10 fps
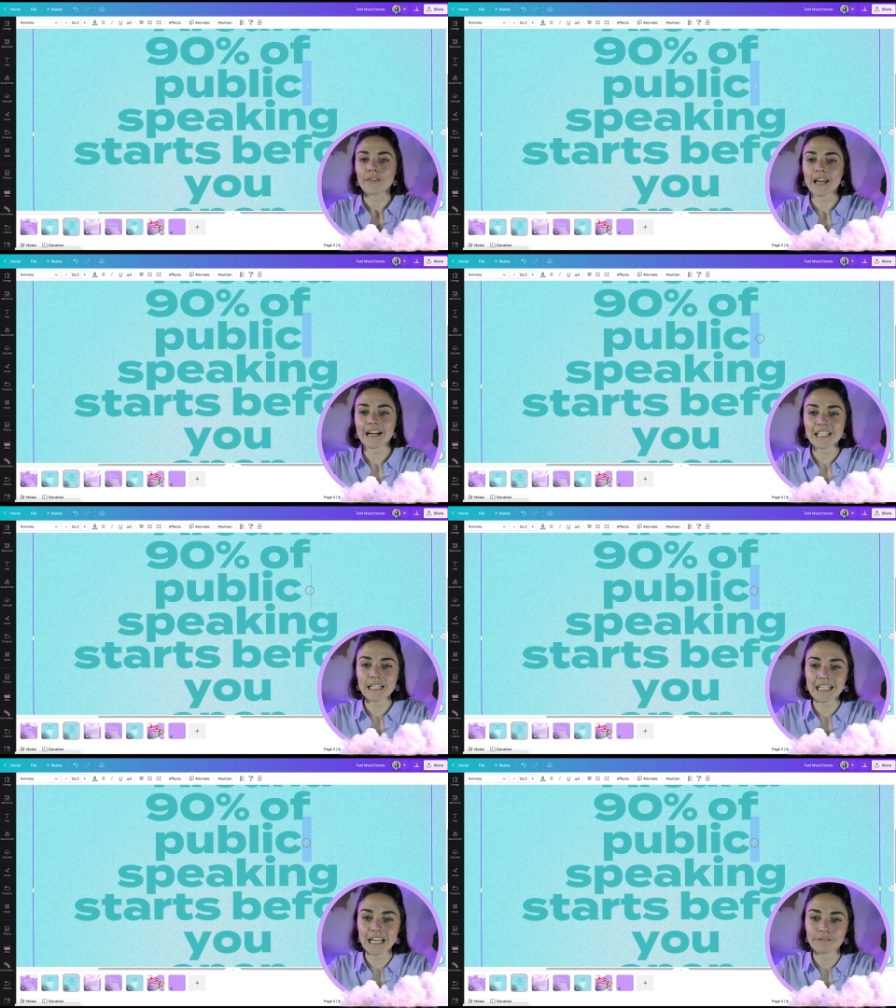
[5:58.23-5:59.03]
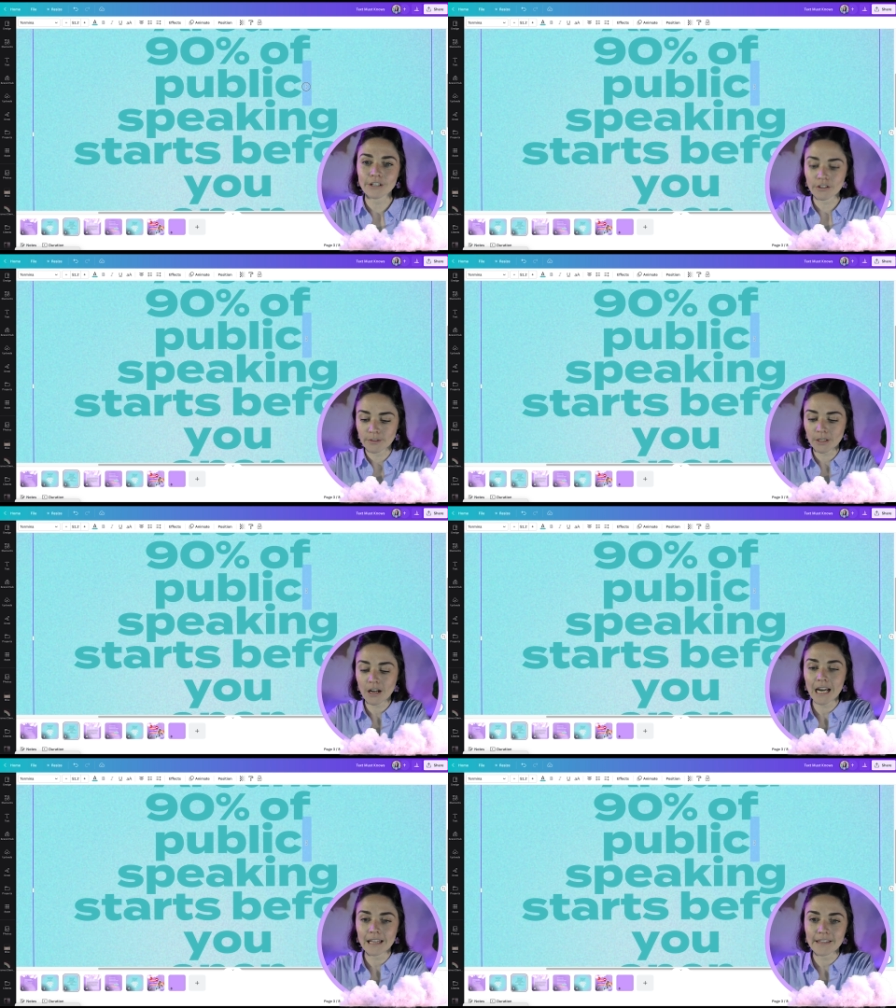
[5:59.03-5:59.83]
that I actually need to get rid of. So I'm
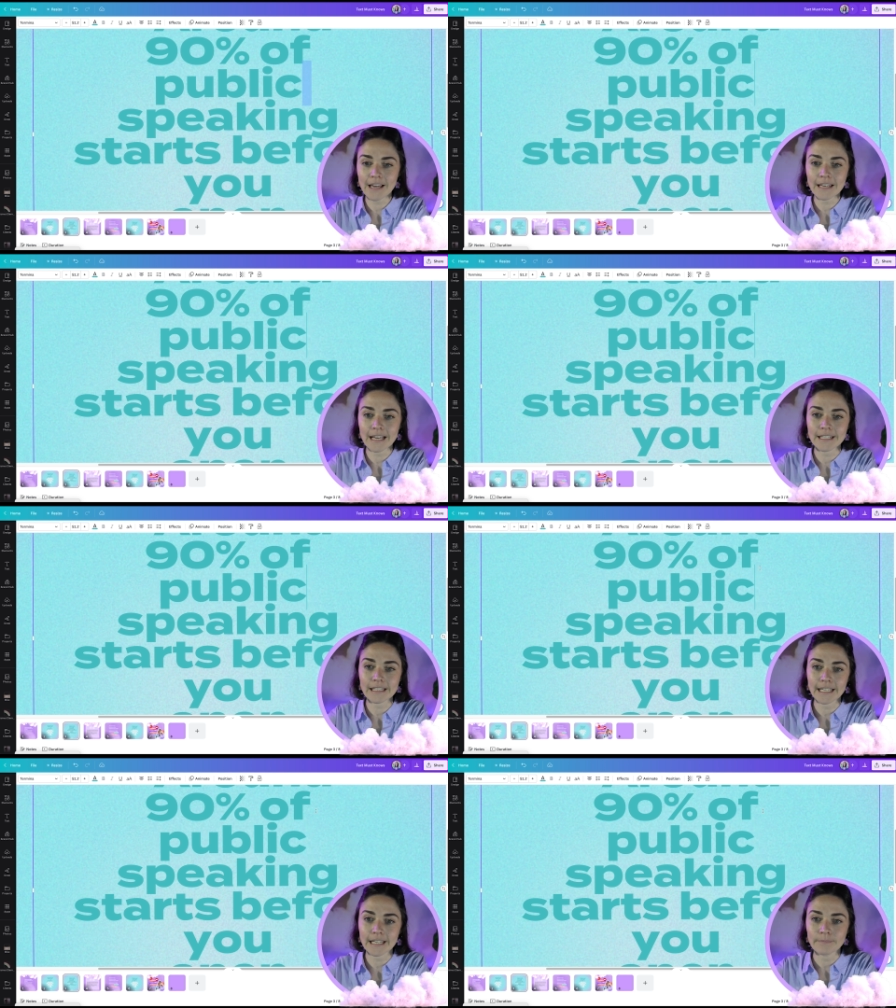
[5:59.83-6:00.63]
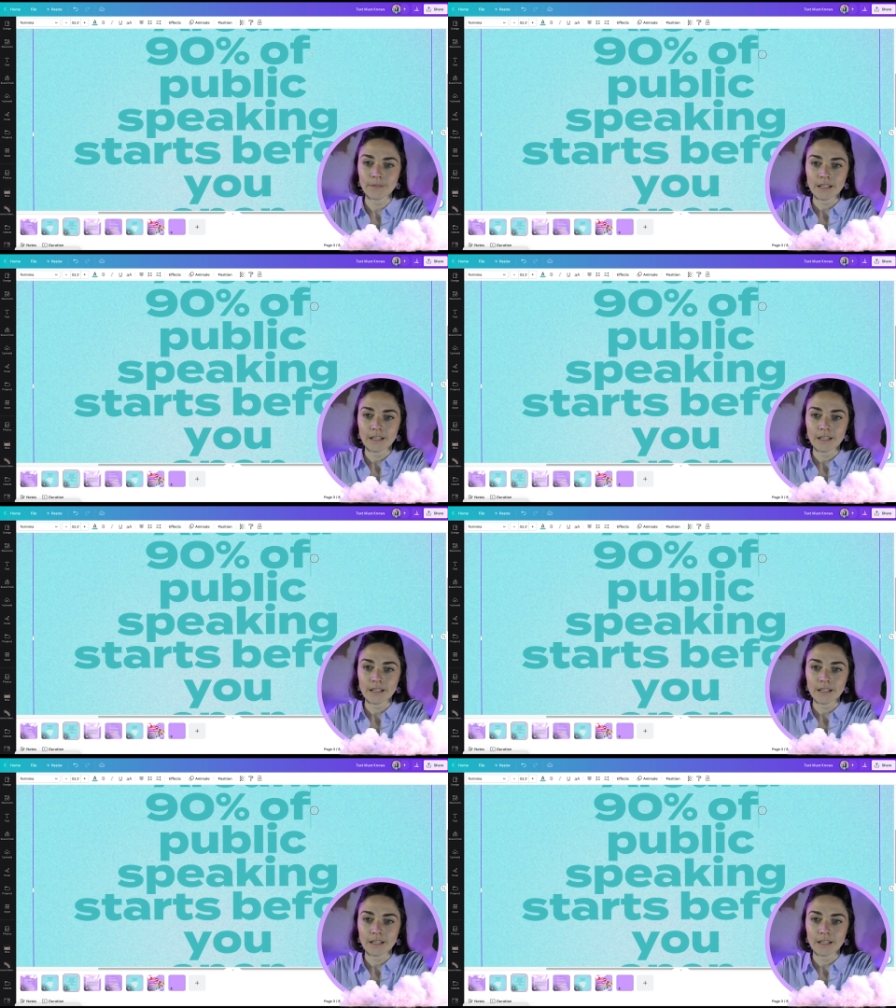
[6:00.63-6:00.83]
going to highlight that and delete it.